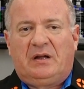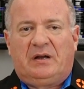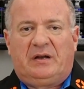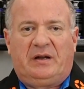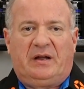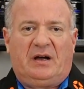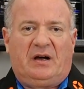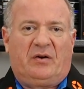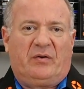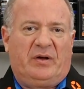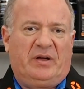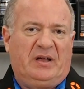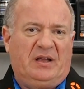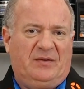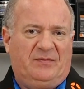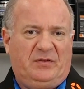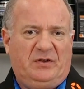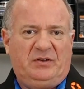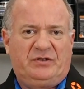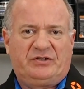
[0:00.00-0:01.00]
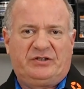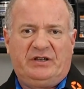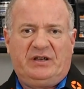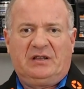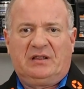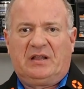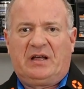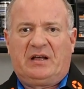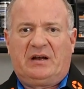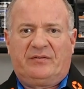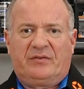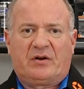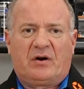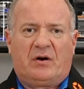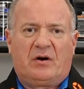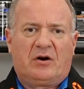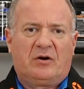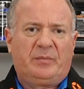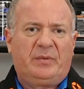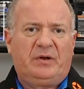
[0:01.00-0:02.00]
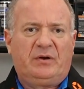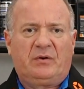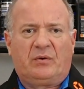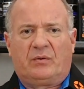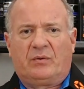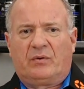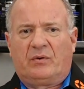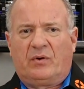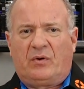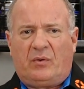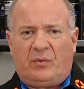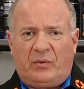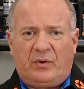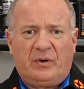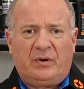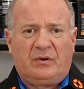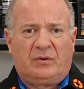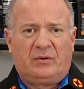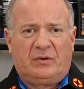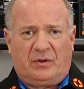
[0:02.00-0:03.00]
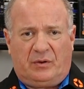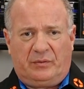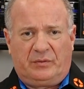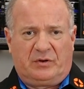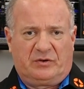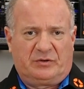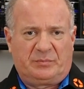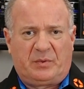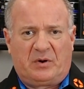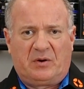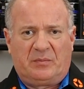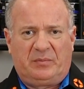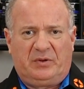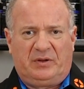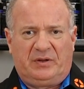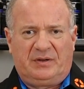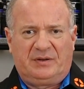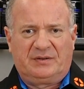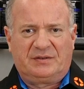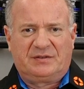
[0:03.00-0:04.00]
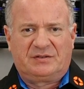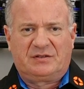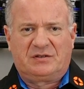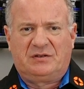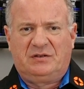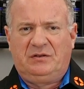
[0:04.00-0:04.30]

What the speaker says: Now, if you see a lot of carbon or oil on your spark plugs,